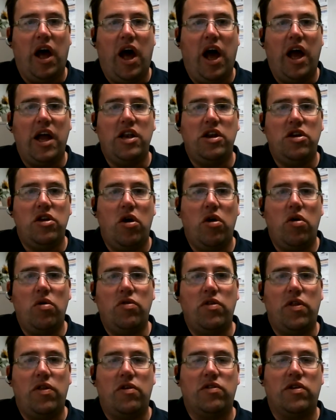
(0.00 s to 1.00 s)
I
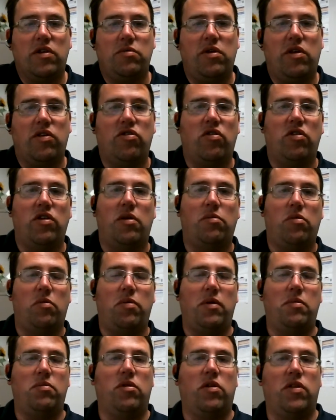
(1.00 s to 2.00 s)
know that there's going to be a certain number of
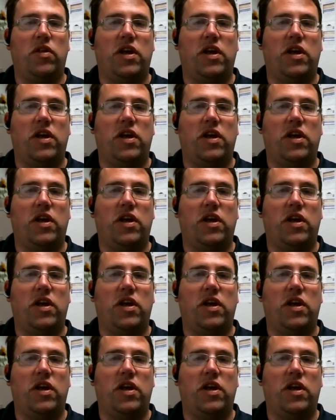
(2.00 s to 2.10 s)
people